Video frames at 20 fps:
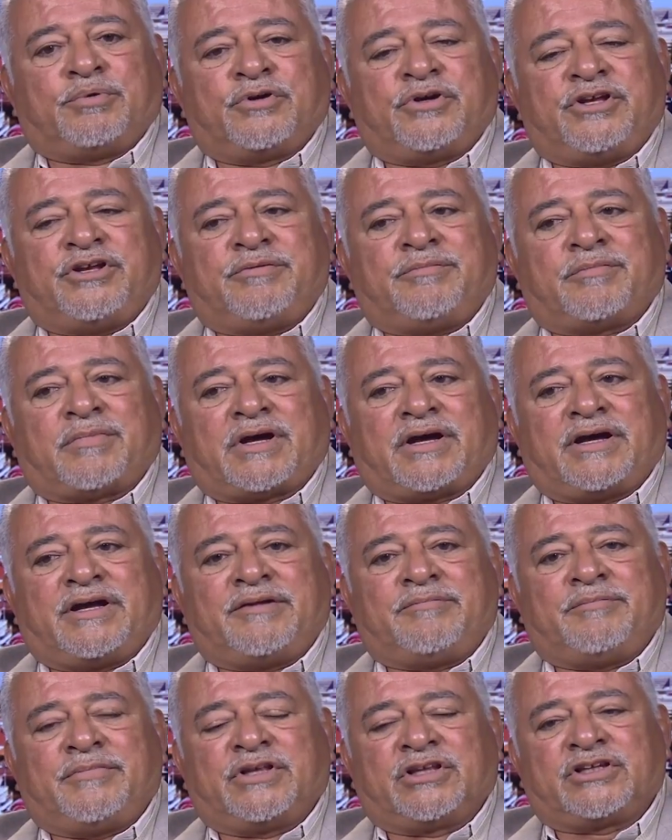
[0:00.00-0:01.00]
putting
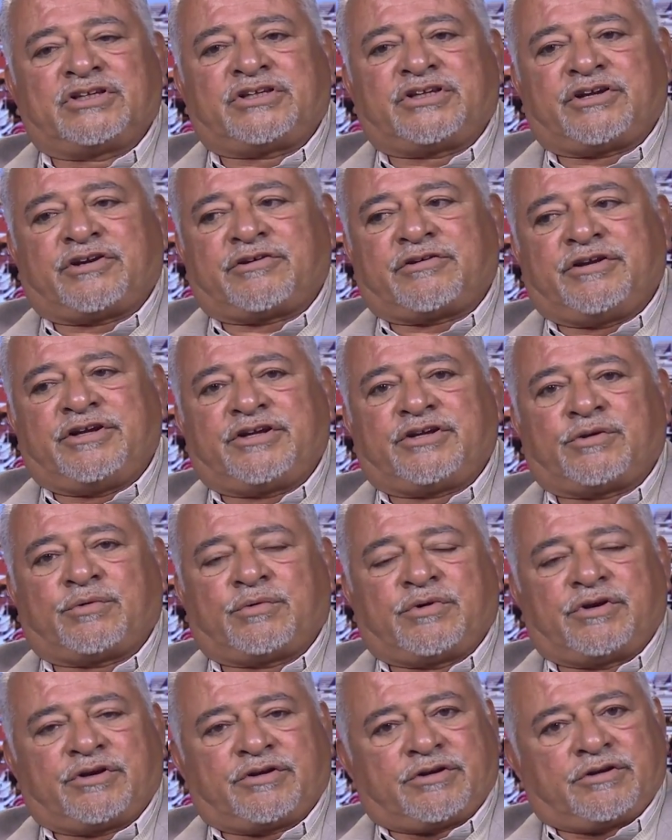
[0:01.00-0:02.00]
my military
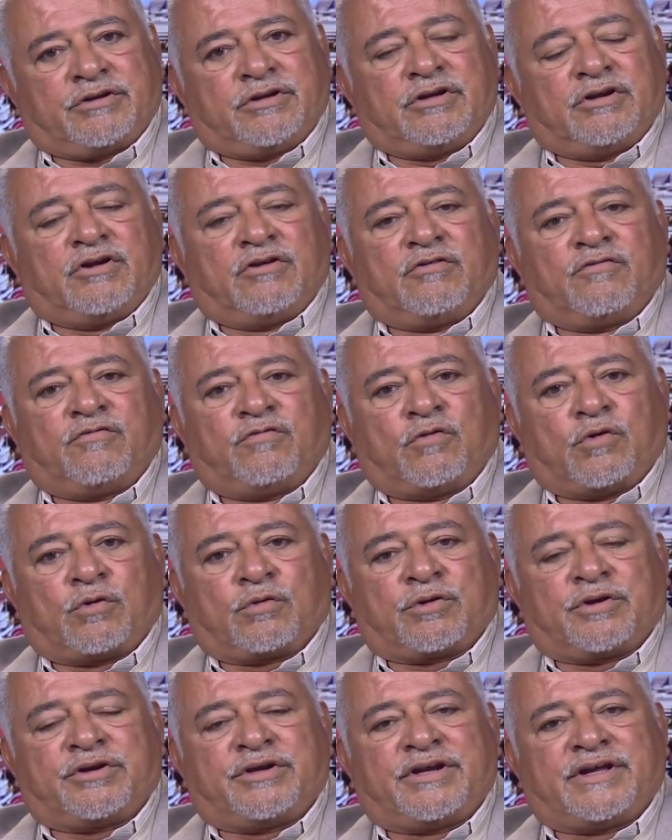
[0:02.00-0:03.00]
career
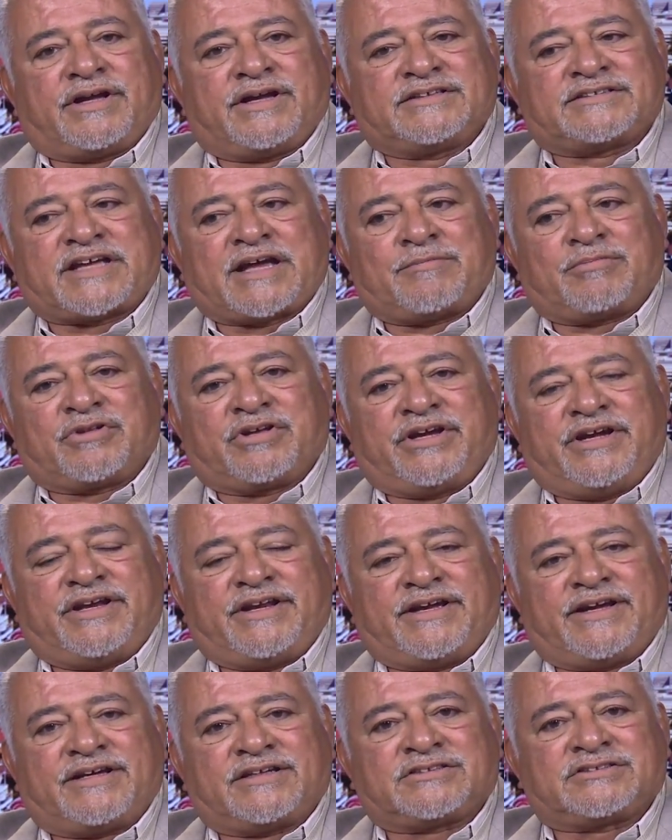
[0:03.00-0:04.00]
forward as
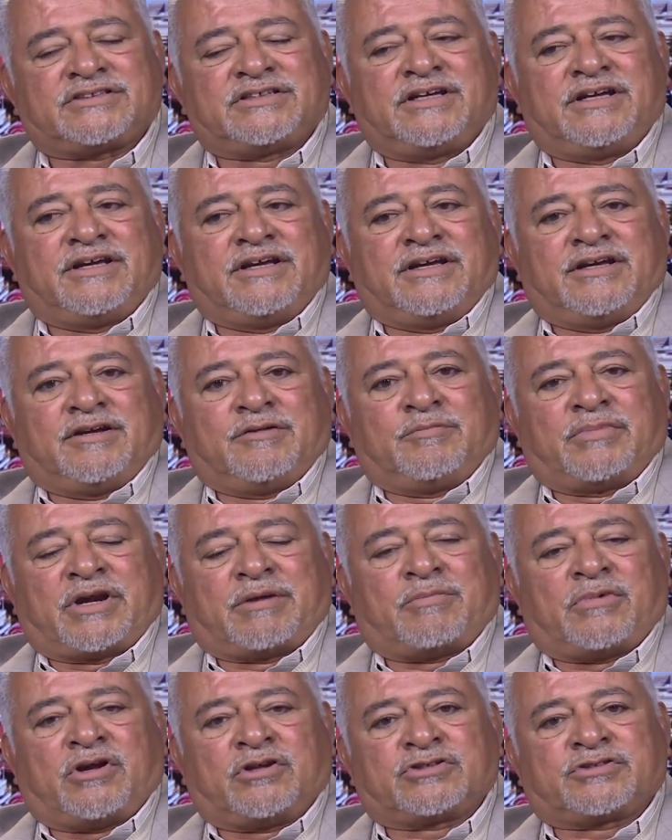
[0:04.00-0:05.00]
Applegate has, but
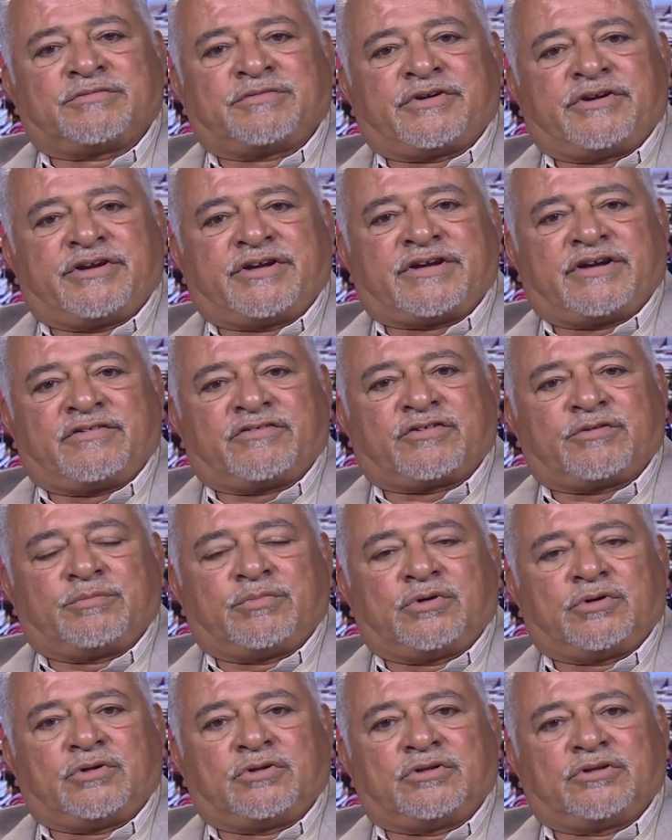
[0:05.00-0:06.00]
I'm also very
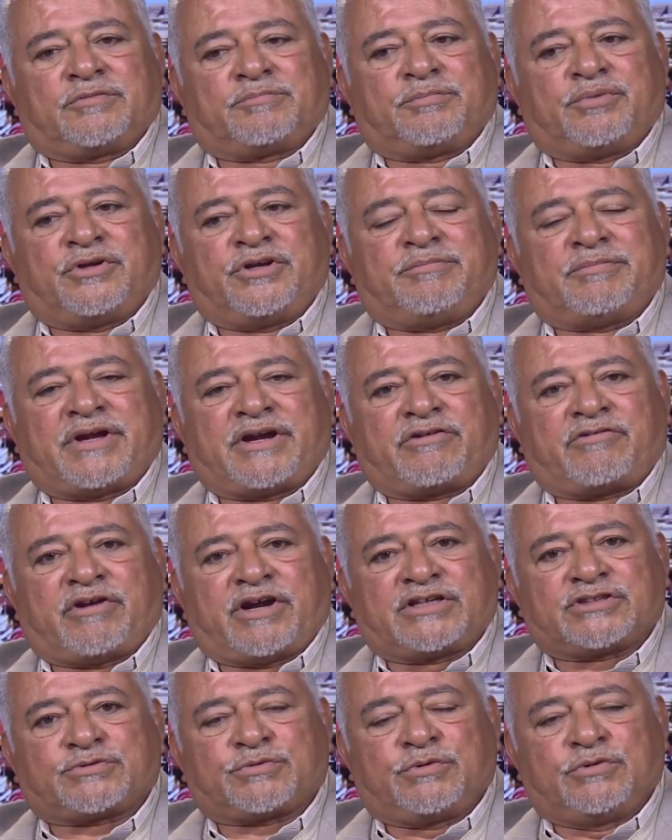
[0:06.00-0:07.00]
comfortable putting my
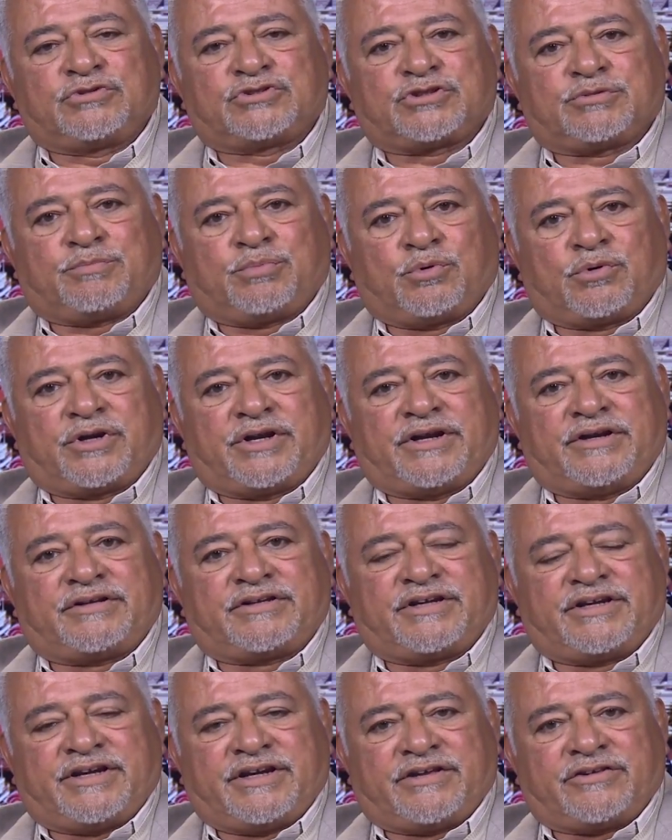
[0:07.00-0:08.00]
grassroots
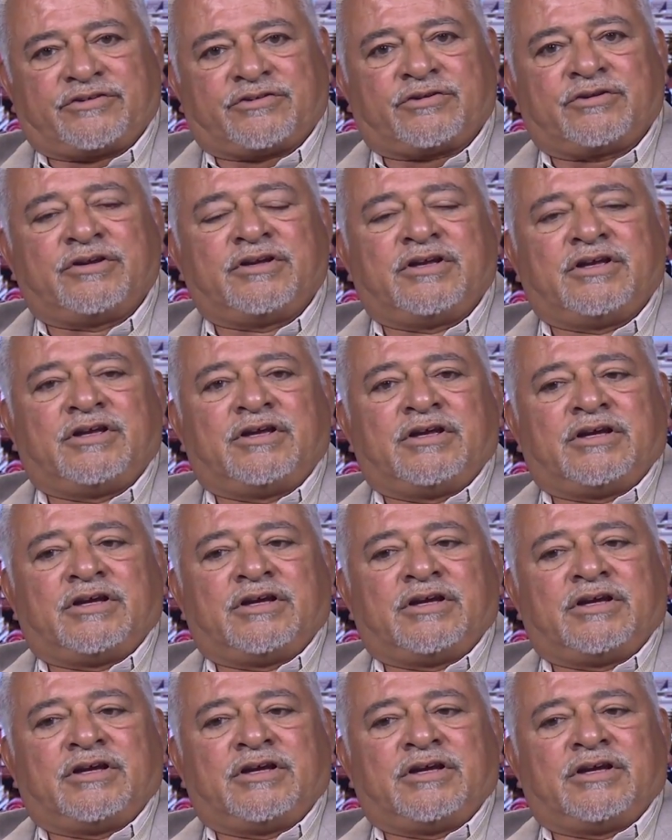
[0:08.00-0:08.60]
support together